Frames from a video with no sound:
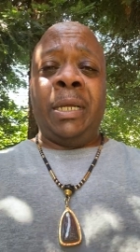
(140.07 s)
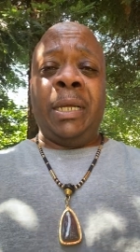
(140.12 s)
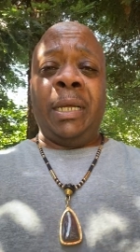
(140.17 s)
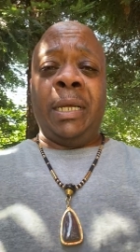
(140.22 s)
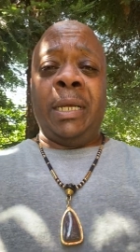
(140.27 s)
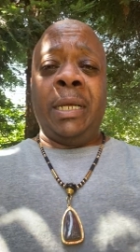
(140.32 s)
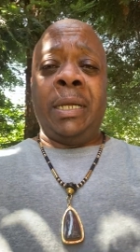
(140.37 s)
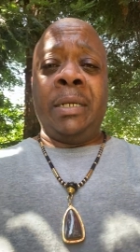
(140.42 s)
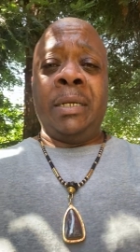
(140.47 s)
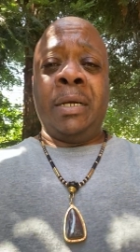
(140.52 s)

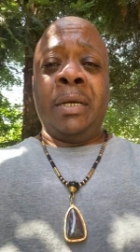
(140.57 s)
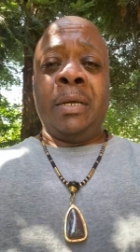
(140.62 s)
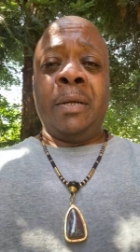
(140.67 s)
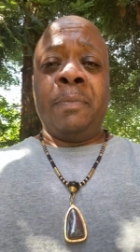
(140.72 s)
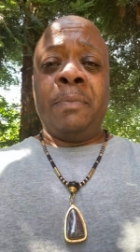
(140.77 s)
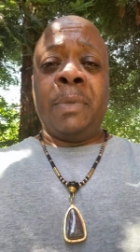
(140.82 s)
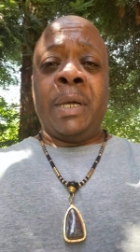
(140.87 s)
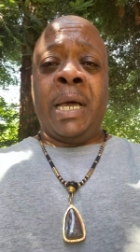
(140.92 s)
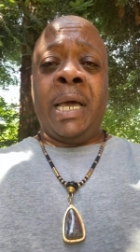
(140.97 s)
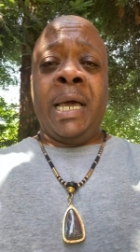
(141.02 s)
And
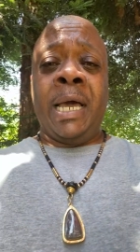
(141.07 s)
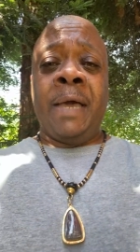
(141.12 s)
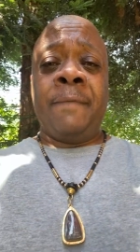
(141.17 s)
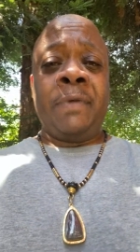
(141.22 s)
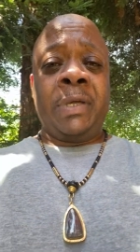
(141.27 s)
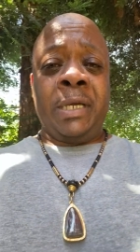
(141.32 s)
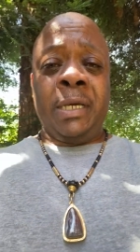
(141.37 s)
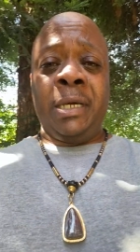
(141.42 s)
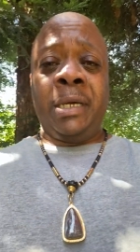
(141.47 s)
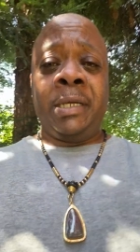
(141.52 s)
I have
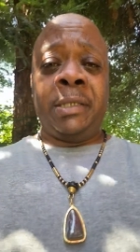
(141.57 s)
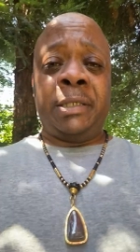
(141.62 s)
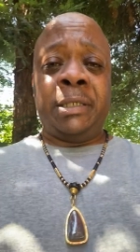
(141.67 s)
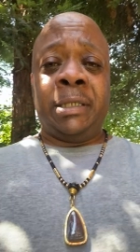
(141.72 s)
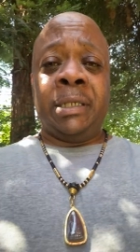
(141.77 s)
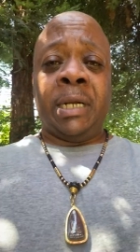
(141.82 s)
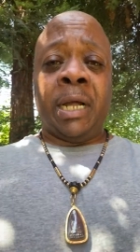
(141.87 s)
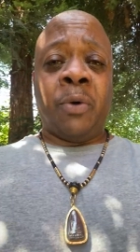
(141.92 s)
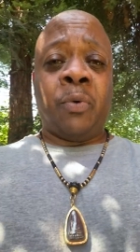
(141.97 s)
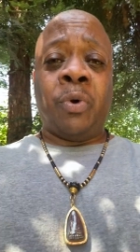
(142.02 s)

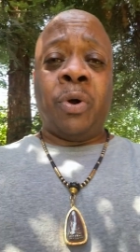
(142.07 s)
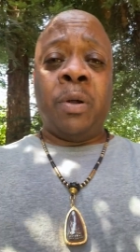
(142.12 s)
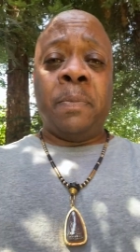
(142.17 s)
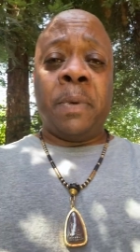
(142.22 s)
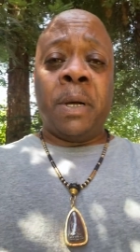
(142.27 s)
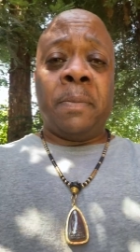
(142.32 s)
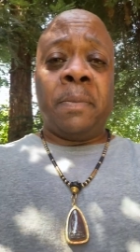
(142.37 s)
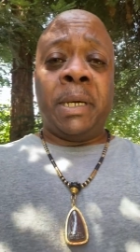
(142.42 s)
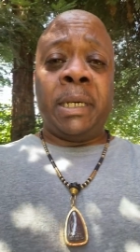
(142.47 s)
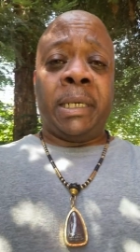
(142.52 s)
kids, and I worry
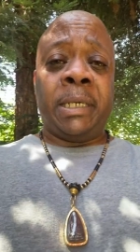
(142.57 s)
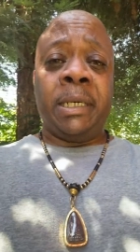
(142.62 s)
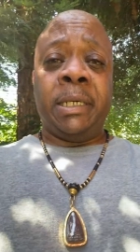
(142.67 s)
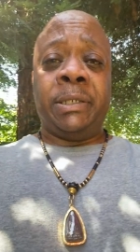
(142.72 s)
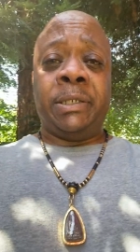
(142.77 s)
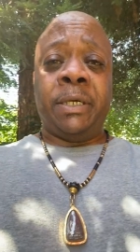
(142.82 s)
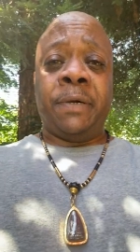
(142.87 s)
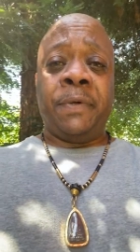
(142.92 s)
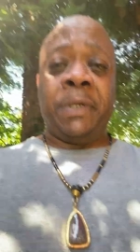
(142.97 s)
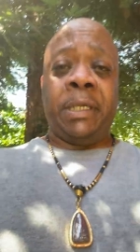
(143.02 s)
about my
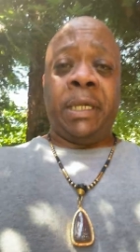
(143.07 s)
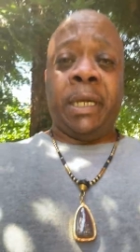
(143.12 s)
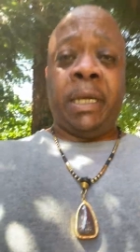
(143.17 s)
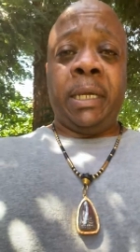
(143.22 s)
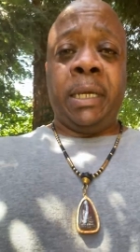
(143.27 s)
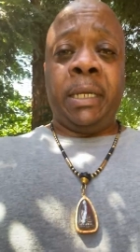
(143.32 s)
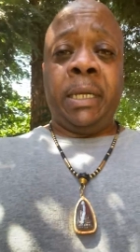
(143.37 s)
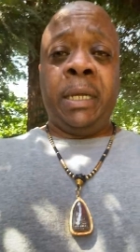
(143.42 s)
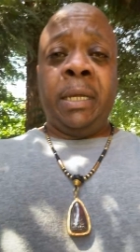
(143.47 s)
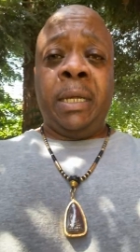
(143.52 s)
kids every day.